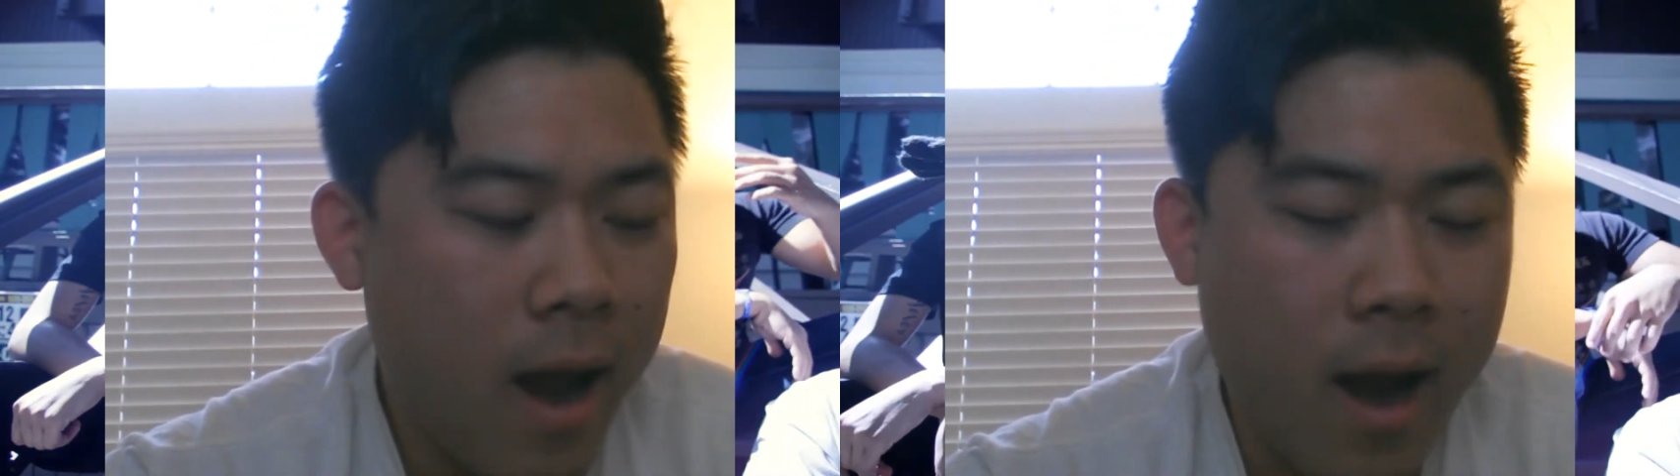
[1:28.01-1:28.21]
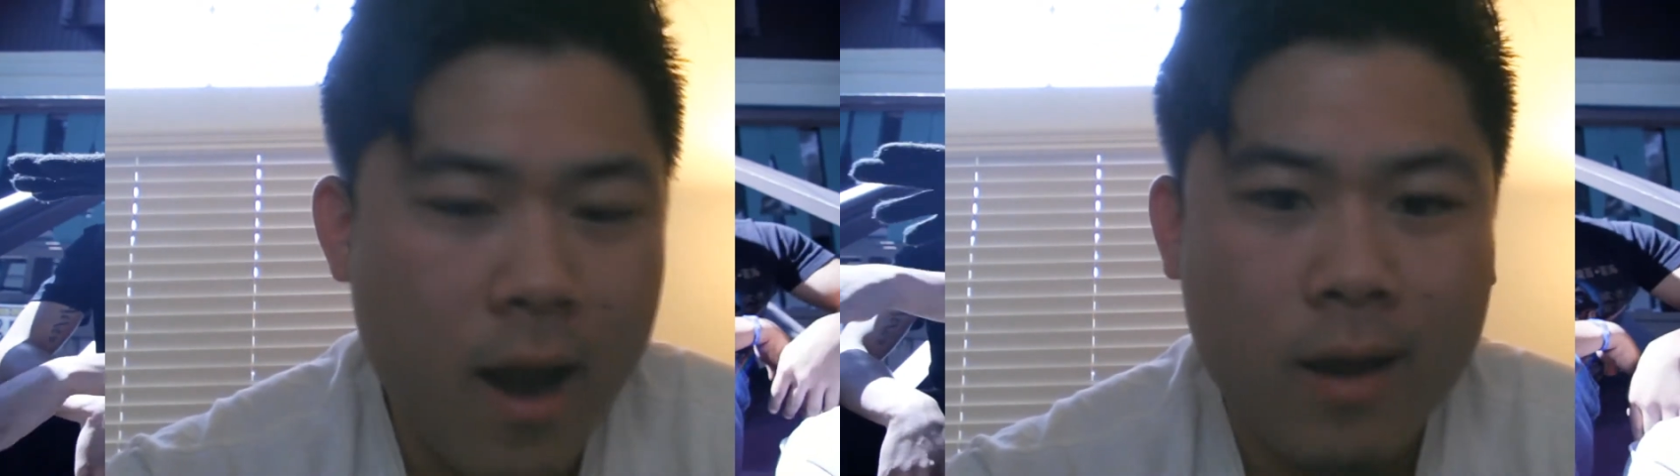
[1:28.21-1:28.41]

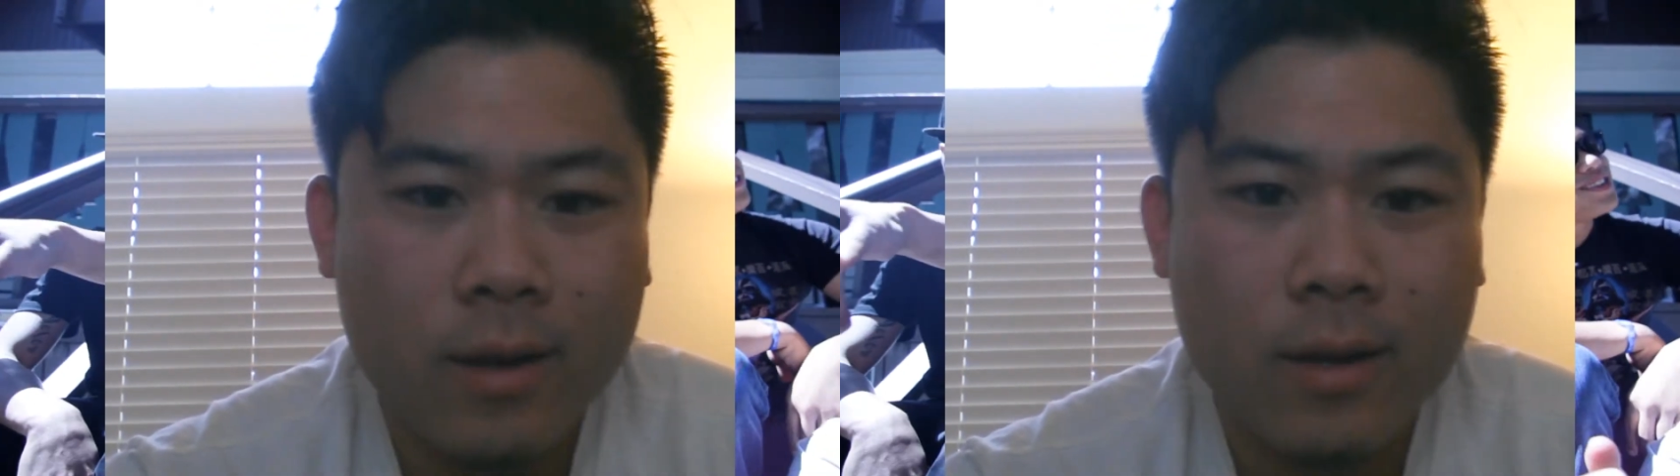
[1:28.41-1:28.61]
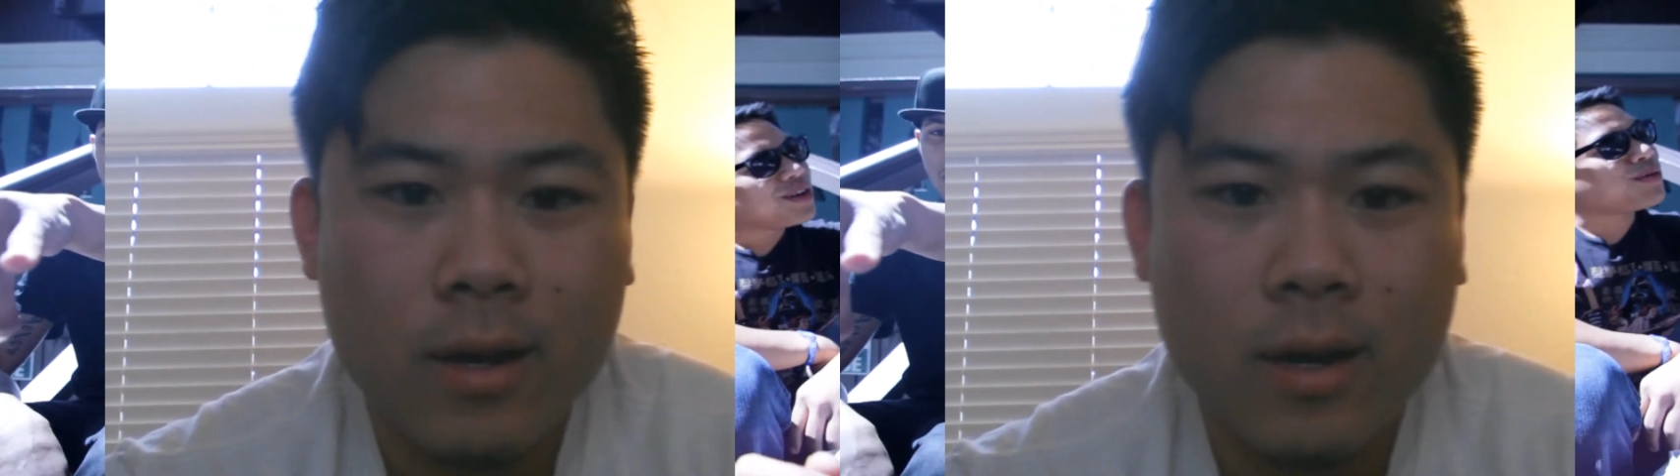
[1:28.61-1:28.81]

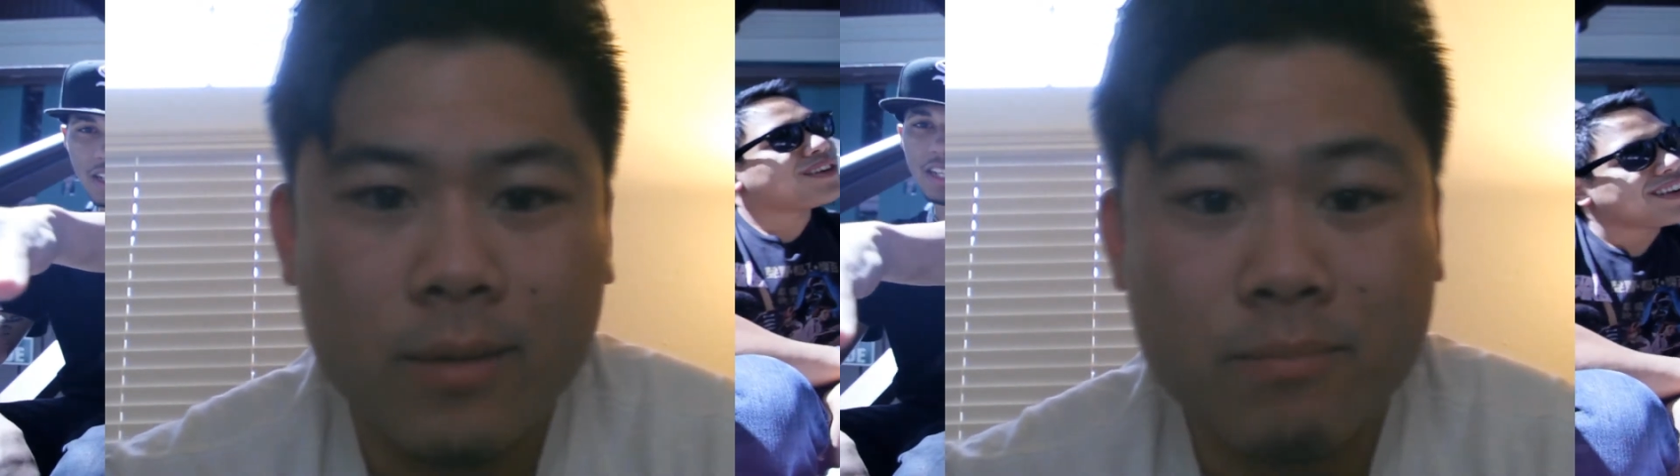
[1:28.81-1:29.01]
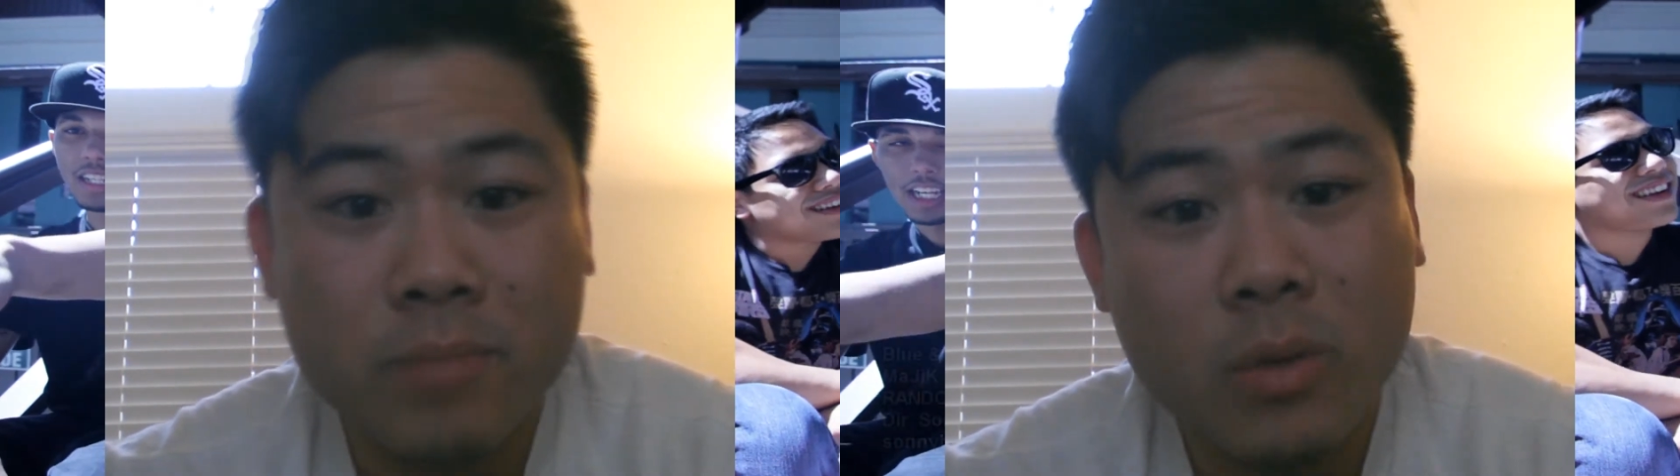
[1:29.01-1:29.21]
and
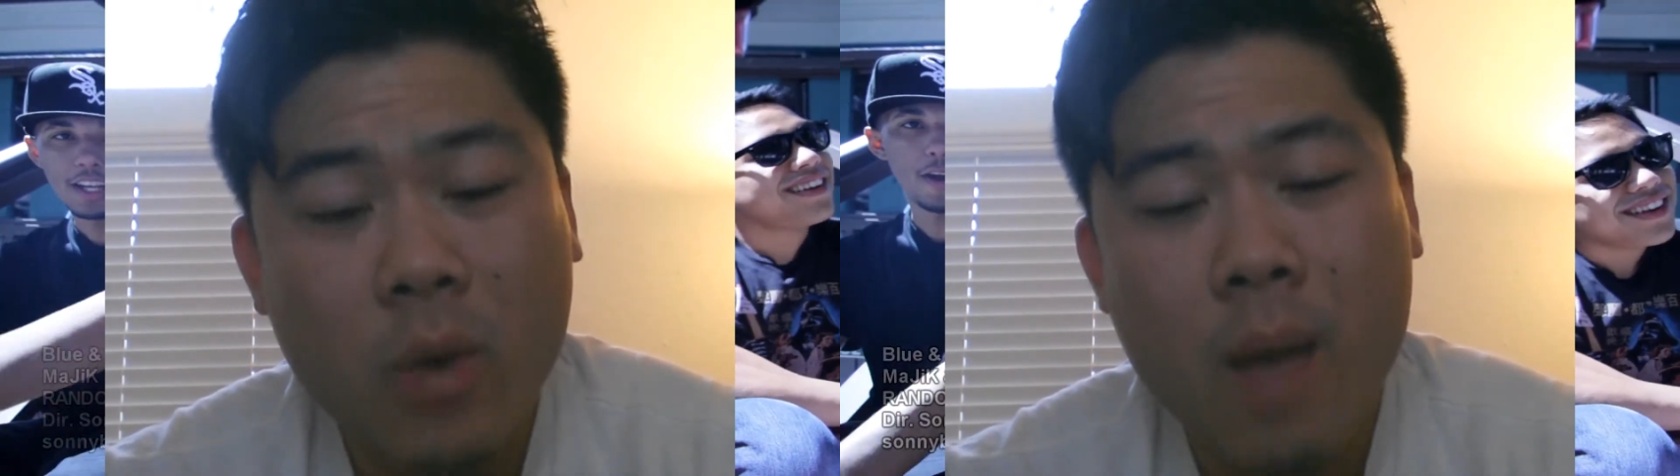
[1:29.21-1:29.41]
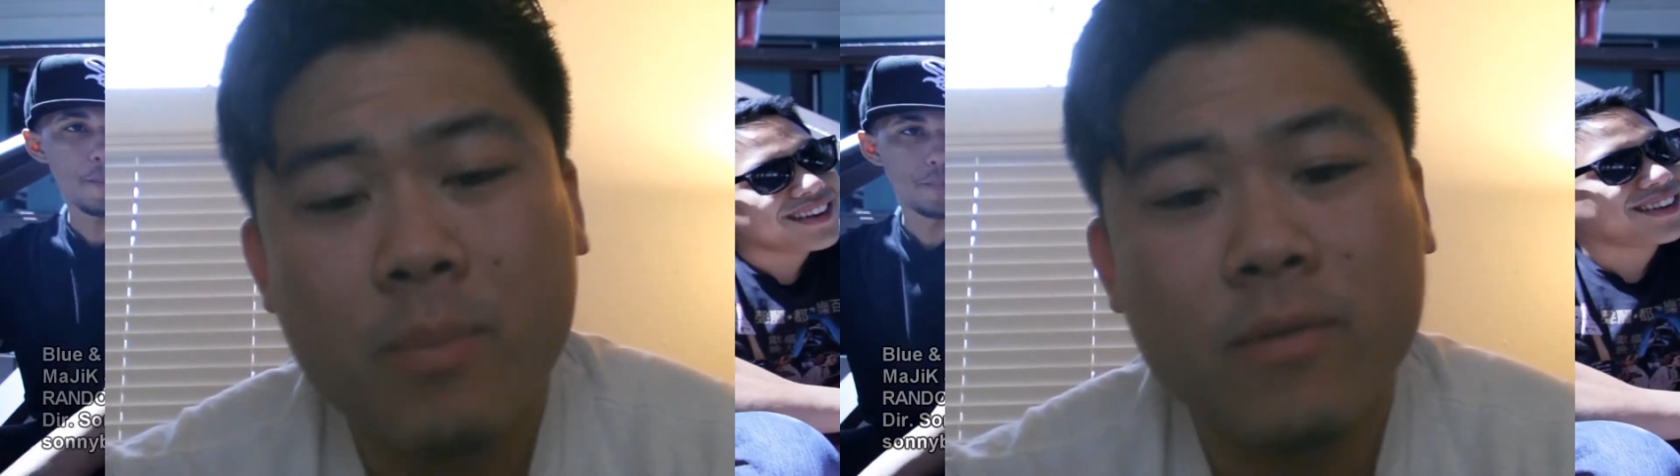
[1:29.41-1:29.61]
um, been
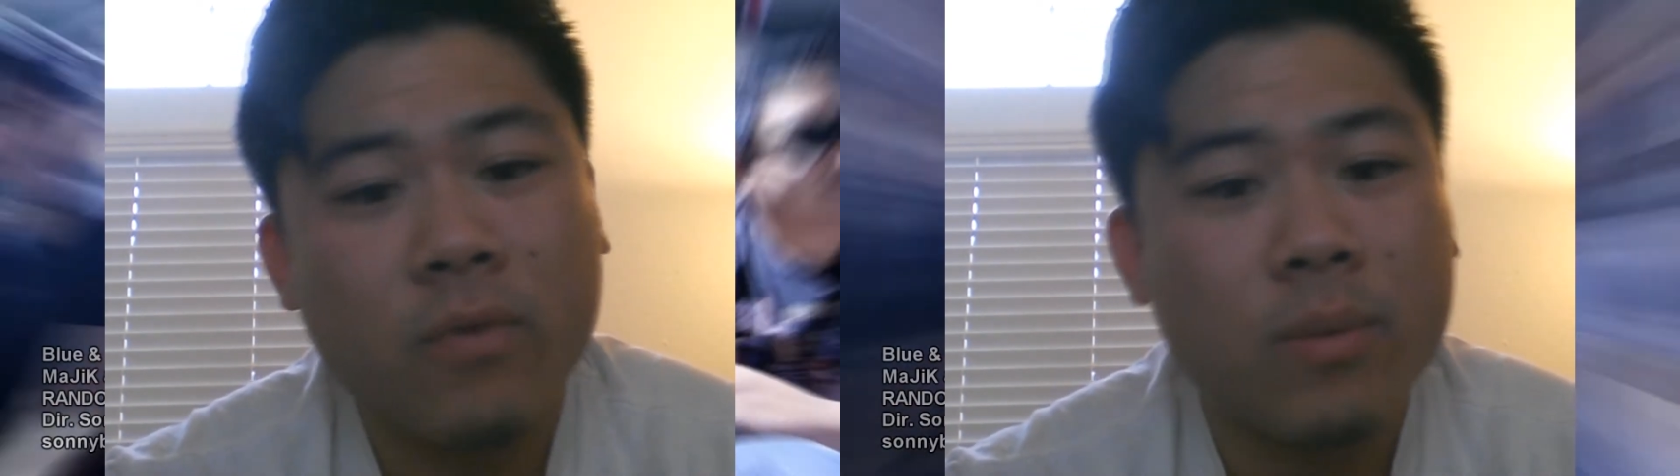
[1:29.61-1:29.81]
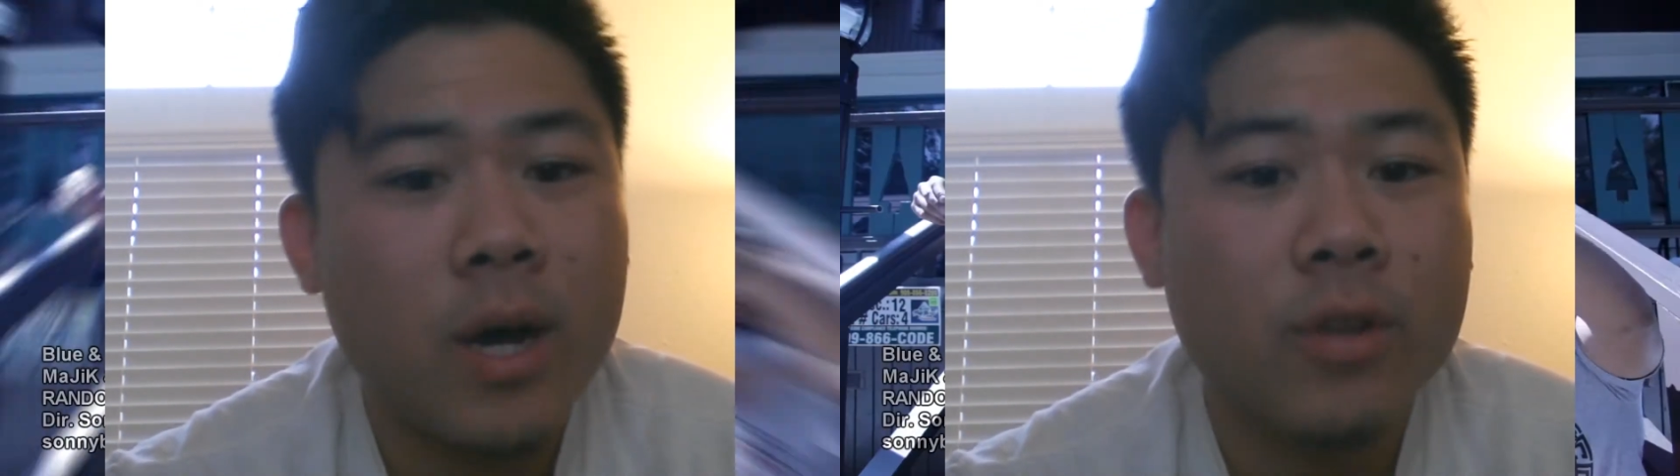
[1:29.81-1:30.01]
rapping for
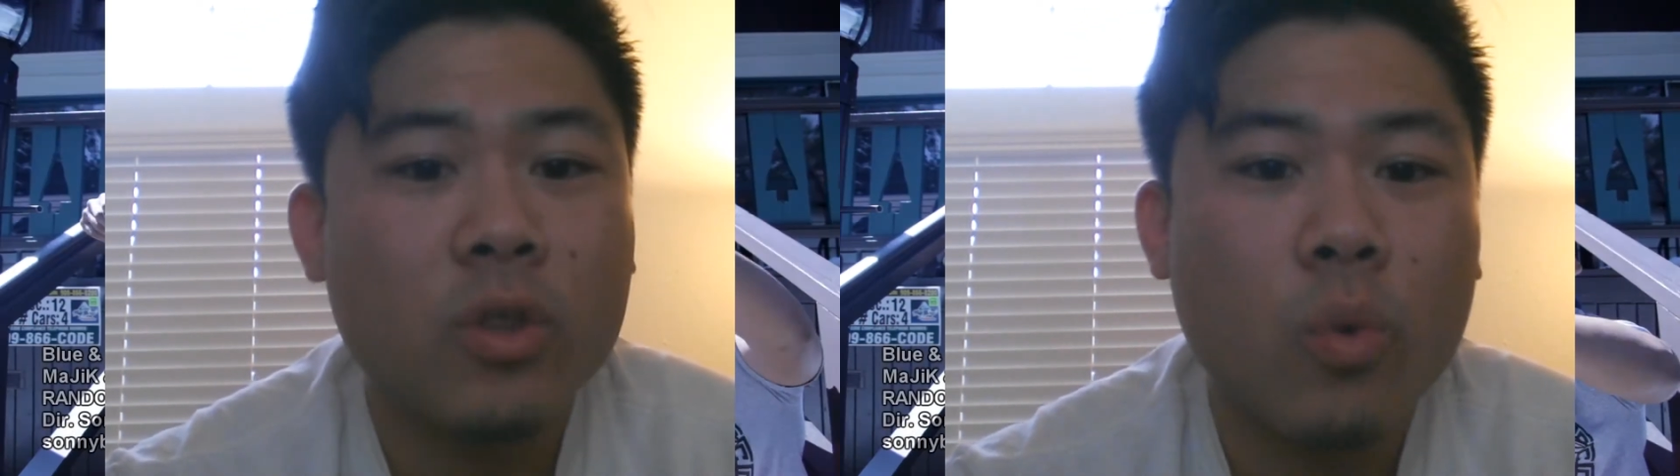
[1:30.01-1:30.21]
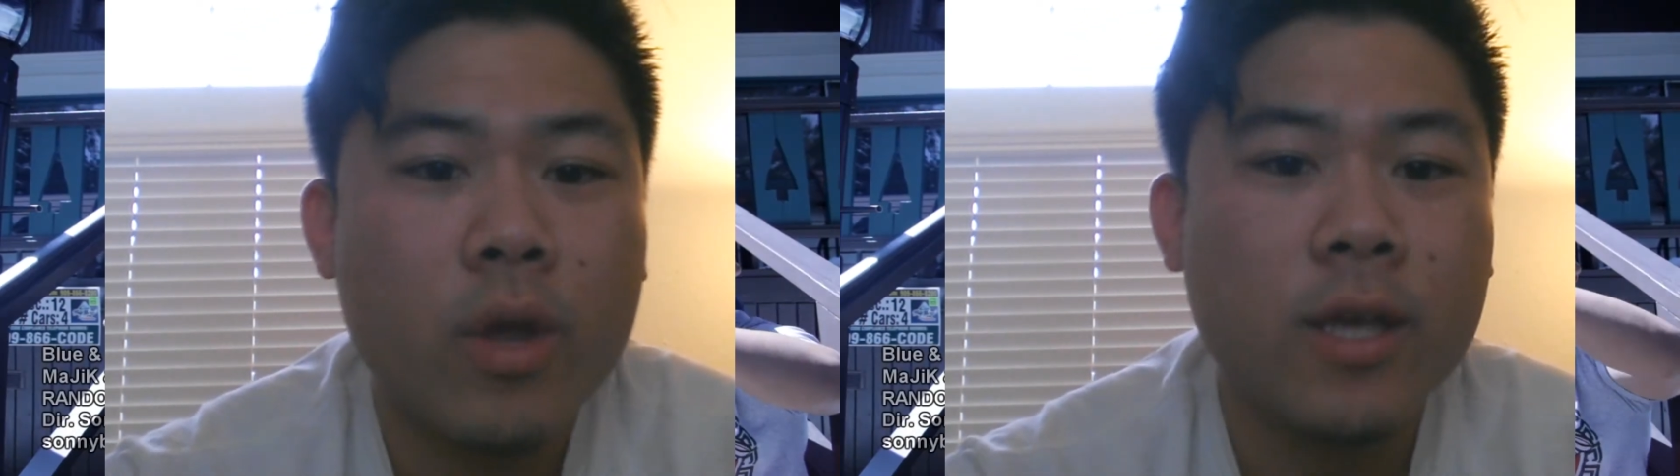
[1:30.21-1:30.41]
about three.